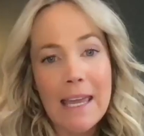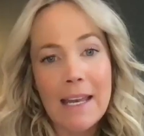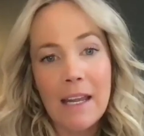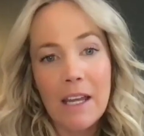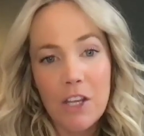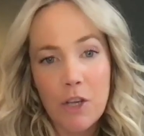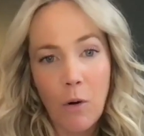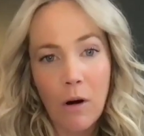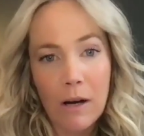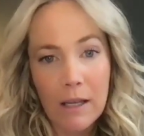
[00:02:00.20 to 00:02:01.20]
in
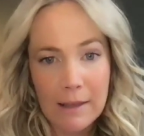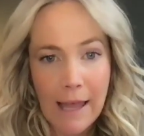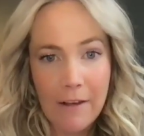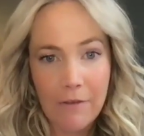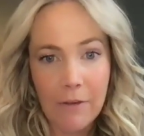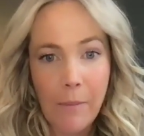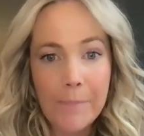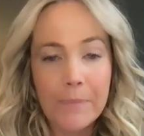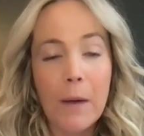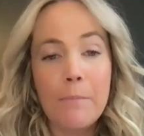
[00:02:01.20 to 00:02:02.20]
your life?
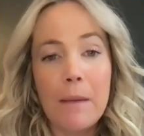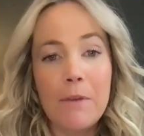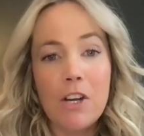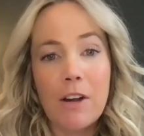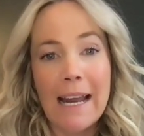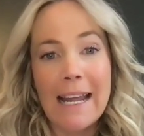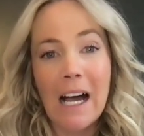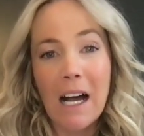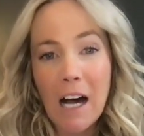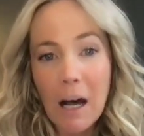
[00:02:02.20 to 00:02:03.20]
Maybe you're
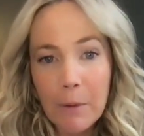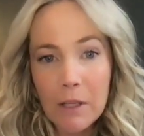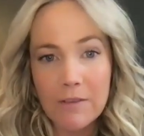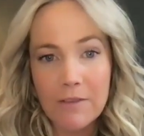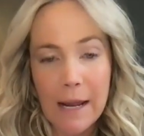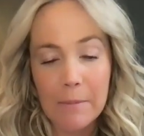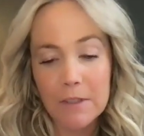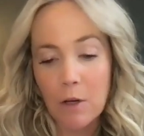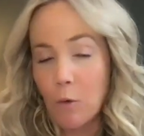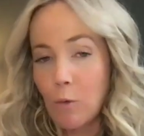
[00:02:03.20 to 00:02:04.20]
getting a couple of
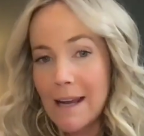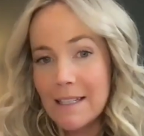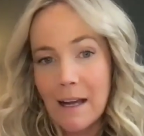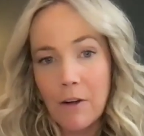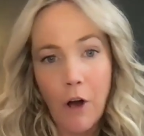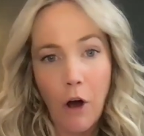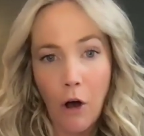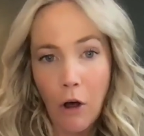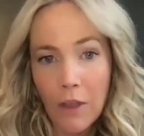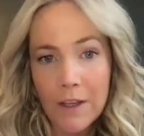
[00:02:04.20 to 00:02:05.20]
names. Write down
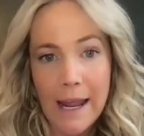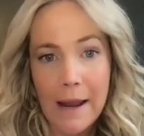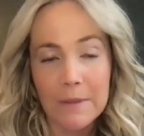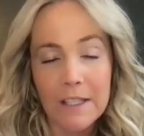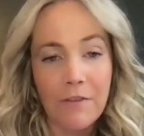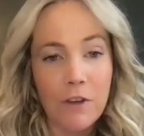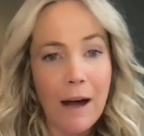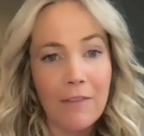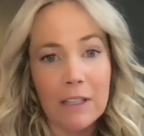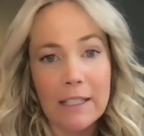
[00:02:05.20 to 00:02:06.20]
all the names. If you
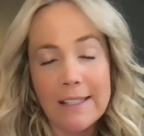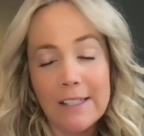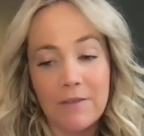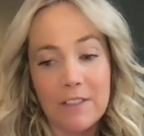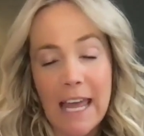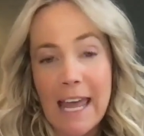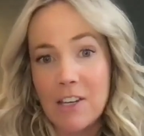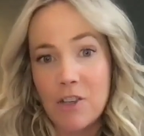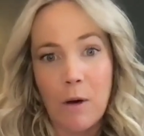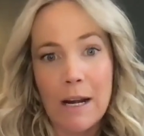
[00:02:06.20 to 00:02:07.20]
have a list of
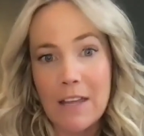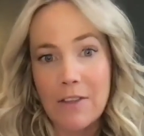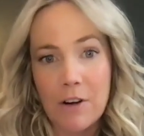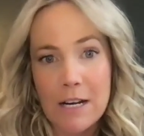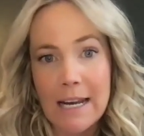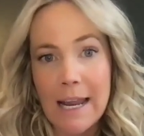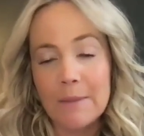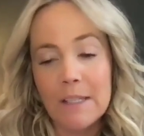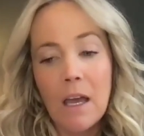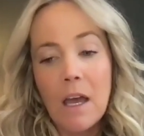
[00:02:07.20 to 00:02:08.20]
10, 20, 30
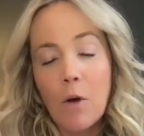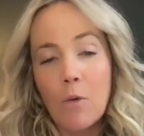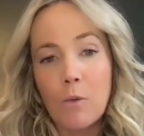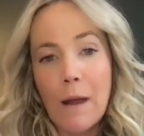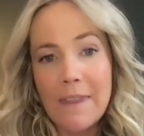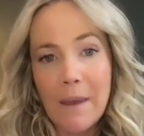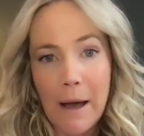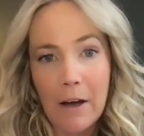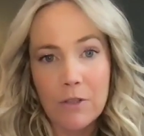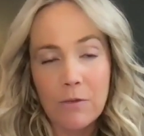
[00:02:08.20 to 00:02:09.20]
names, write
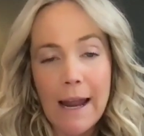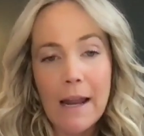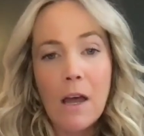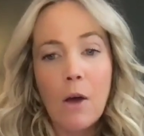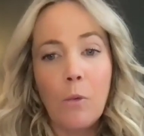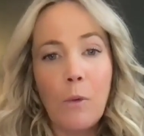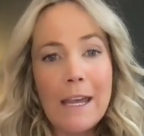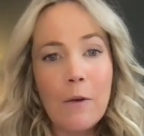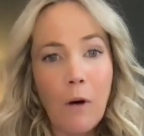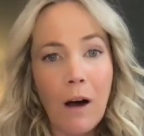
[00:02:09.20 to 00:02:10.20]
them out, right?
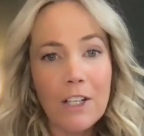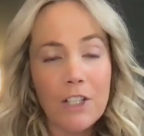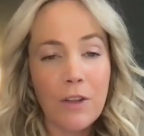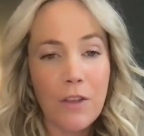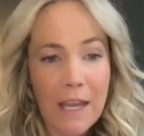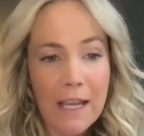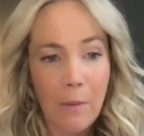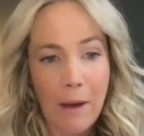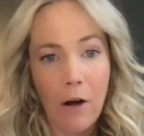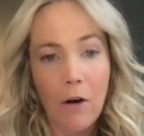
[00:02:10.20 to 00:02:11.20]
We want to
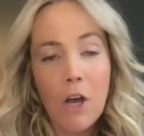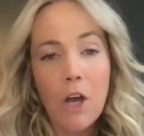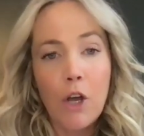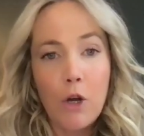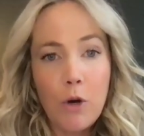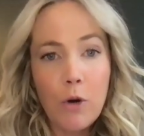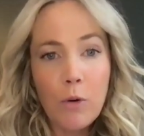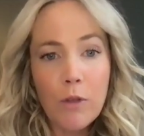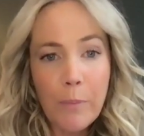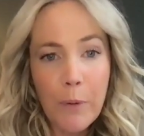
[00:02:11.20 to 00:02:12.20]
think about
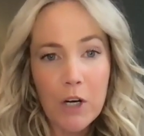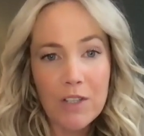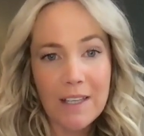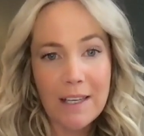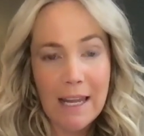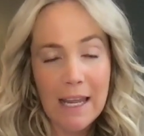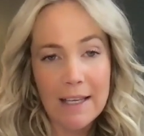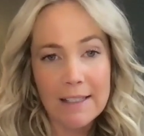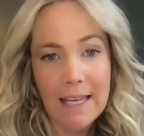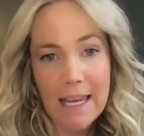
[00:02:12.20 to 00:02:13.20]
who the person
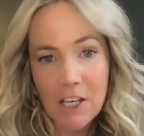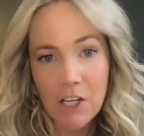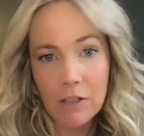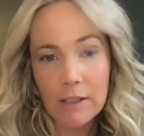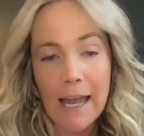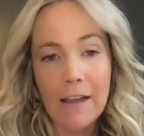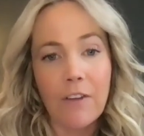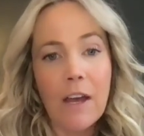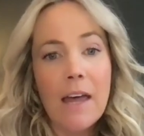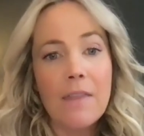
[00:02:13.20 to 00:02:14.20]
is in your life
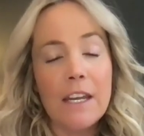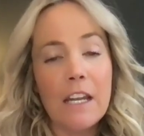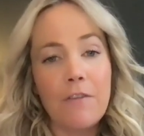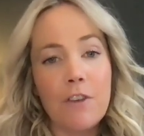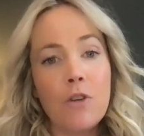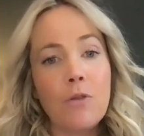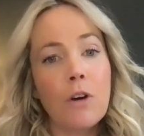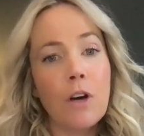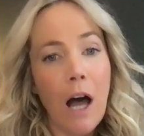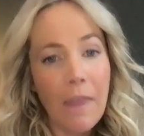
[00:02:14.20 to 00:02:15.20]
that if you
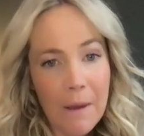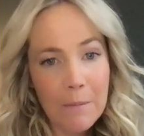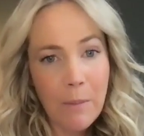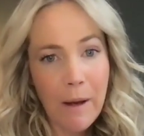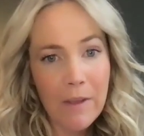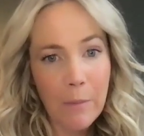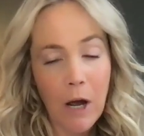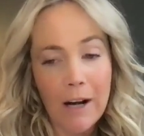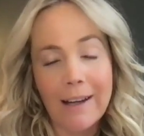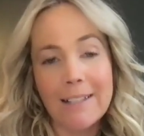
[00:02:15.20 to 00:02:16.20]
got them to buy the
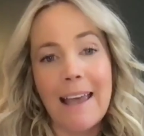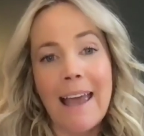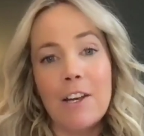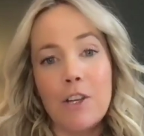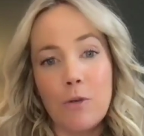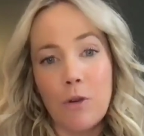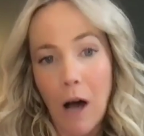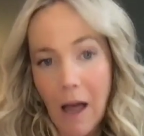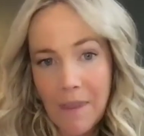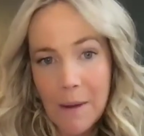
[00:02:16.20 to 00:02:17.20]
products and you
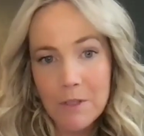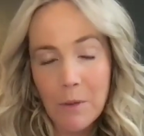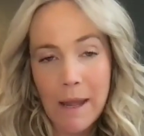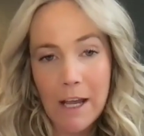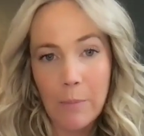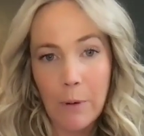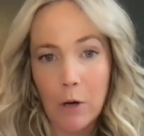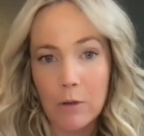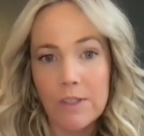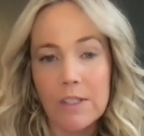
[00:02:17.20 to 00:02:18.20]
got them to make a
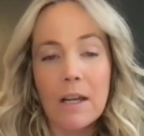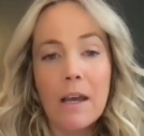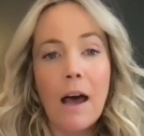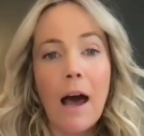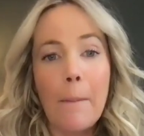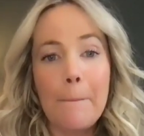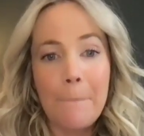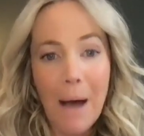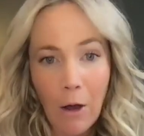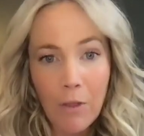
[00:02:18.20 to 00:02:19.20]
post
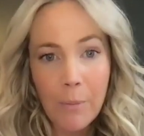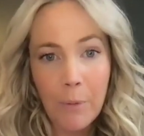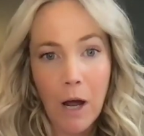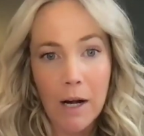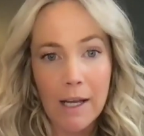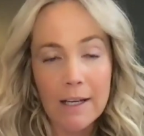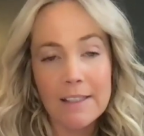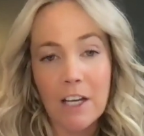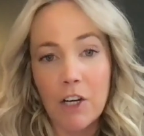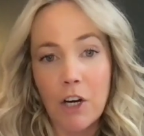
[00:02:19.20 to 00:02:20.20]
about the
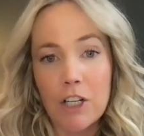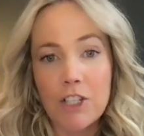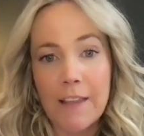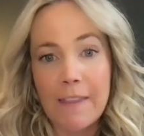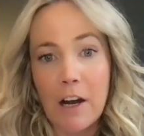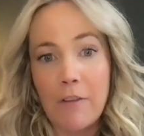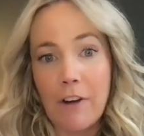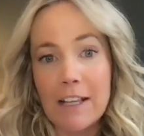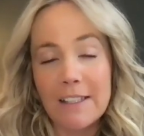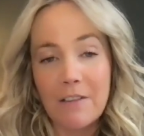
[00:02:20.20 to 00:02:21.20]
products, encouraging their
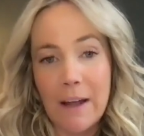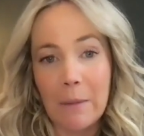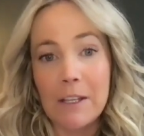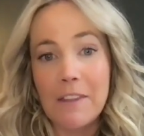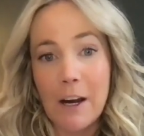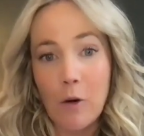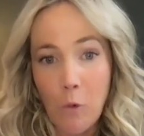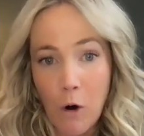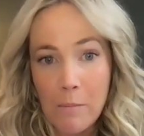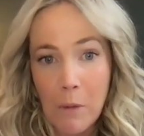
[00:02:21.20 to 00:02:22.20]
friends and family, their
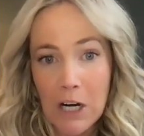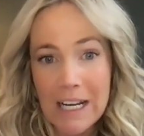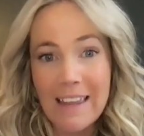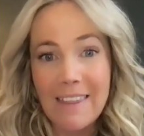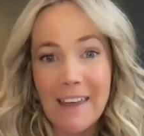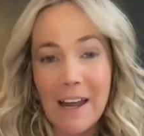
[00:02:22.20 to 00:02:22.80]
warm market,